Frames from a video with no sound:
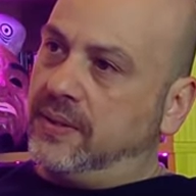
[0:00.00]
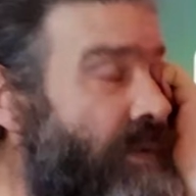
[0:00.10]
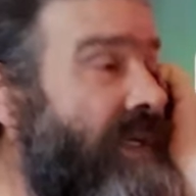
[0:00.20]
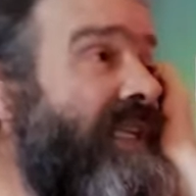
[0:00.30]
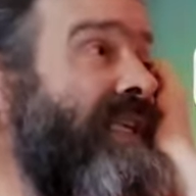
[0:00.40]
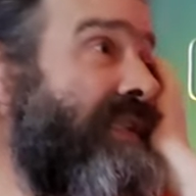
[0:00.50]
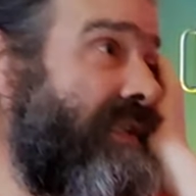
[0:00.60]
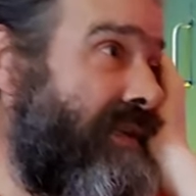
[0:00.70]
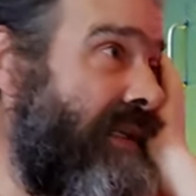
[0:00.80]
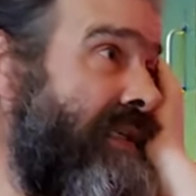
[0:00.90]
Well,
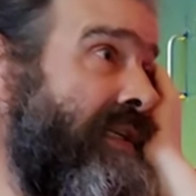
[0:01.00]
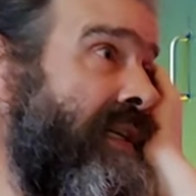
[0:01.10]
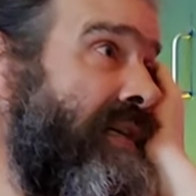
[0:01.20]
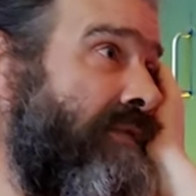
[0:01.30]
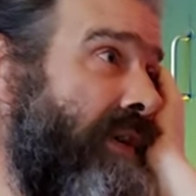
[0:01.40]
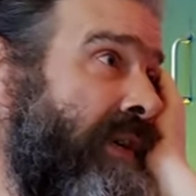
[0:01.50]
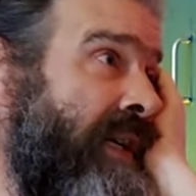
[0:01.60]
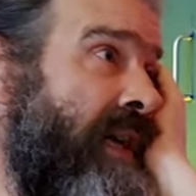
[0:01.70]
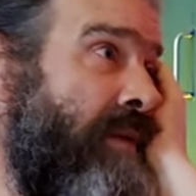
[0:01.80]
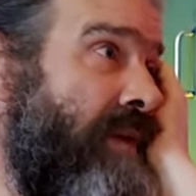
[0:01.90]
that's that's kind of where
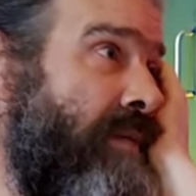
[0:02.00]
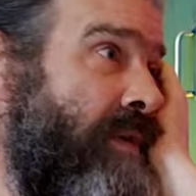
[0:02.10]
I am at the